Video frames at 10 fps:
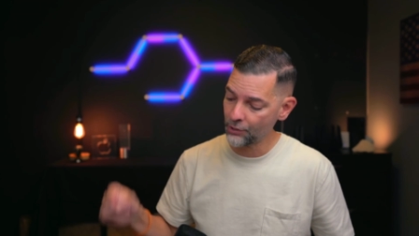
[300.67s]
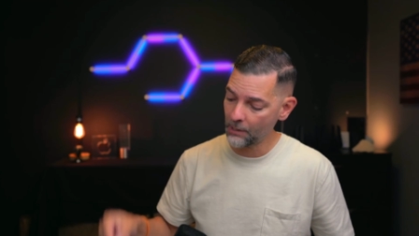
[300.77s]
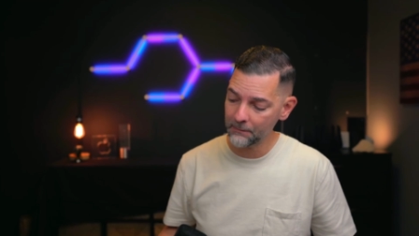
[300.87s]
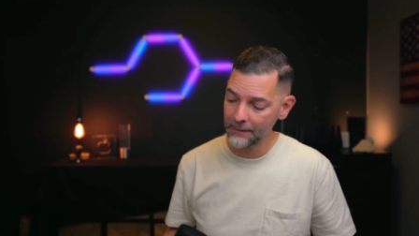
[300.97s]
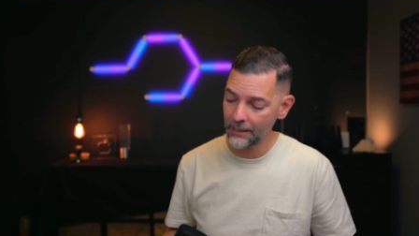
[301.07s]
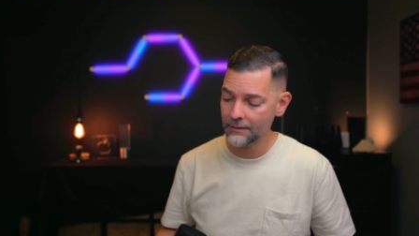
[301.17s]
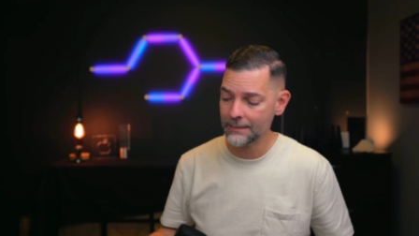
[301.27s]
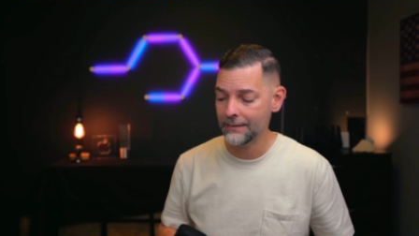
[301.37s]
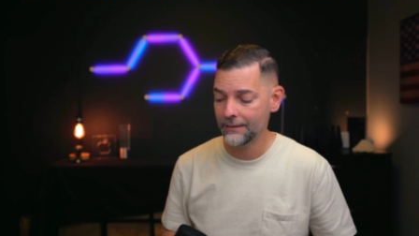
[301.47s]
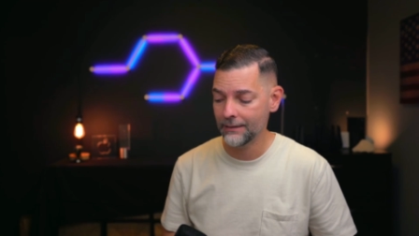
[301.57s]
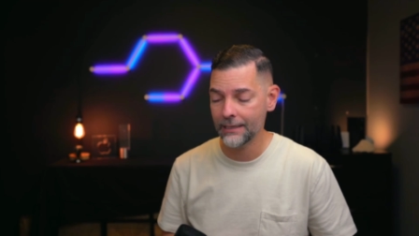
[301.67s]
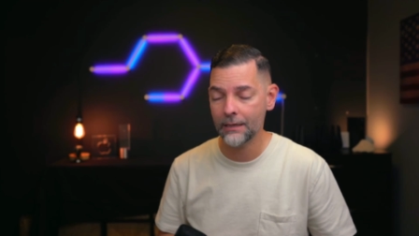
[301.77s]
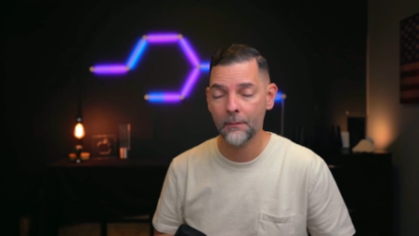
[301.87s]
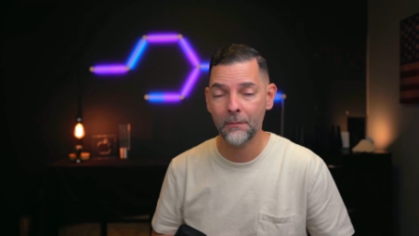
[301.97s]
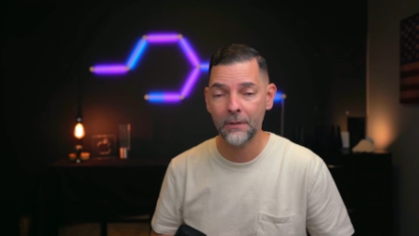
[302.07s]
drop them down in the
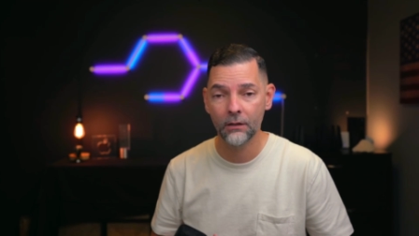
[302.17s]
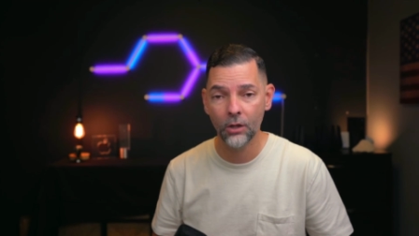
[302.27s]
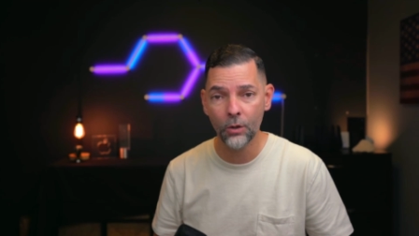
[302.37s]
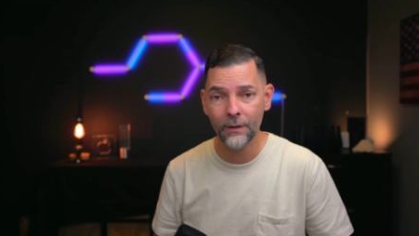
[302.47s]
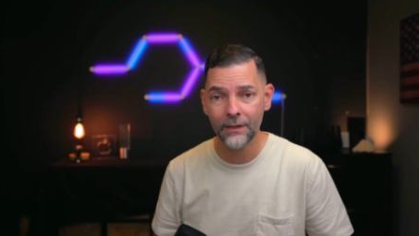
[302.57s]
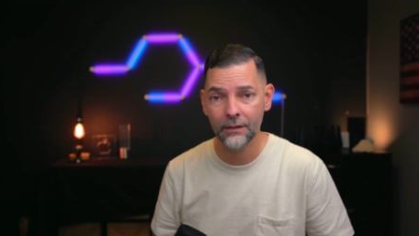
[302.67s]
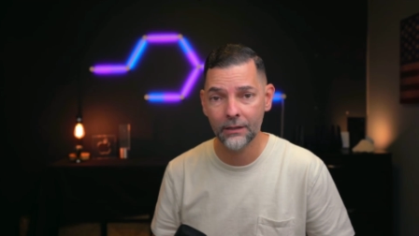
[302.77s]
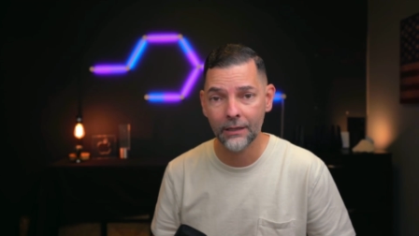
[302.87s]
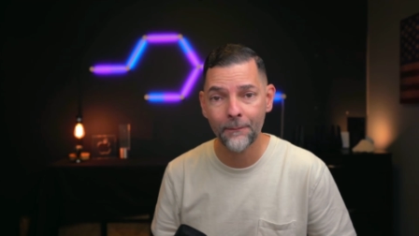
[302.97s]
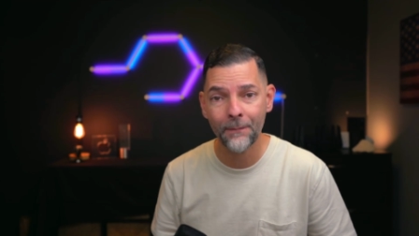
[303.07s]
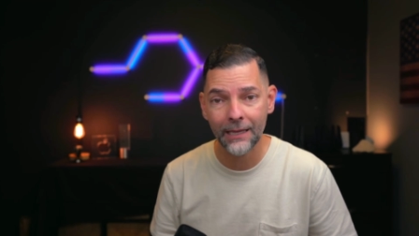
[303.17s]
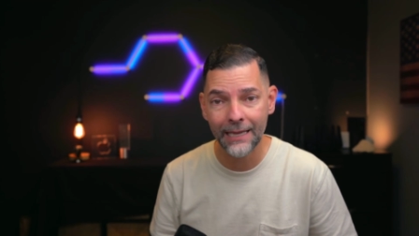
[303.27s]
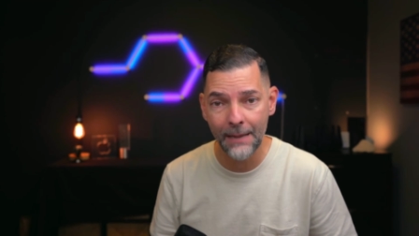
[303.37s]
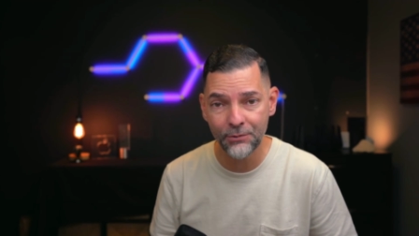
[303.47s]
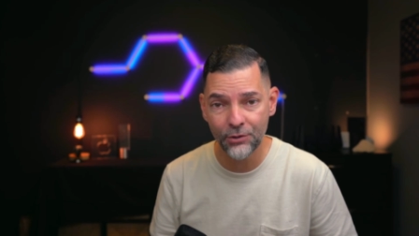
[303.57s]
link below, in the
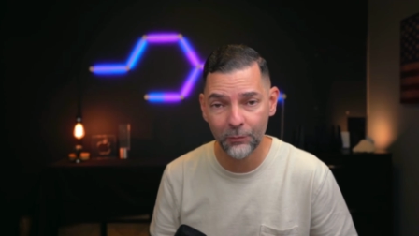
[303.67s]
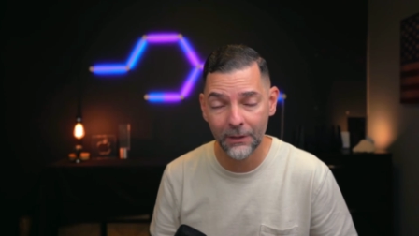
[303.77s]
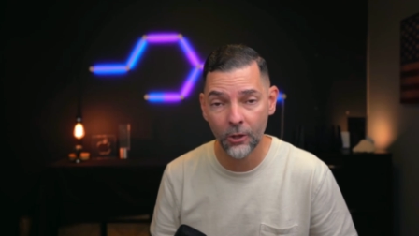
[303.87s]
captions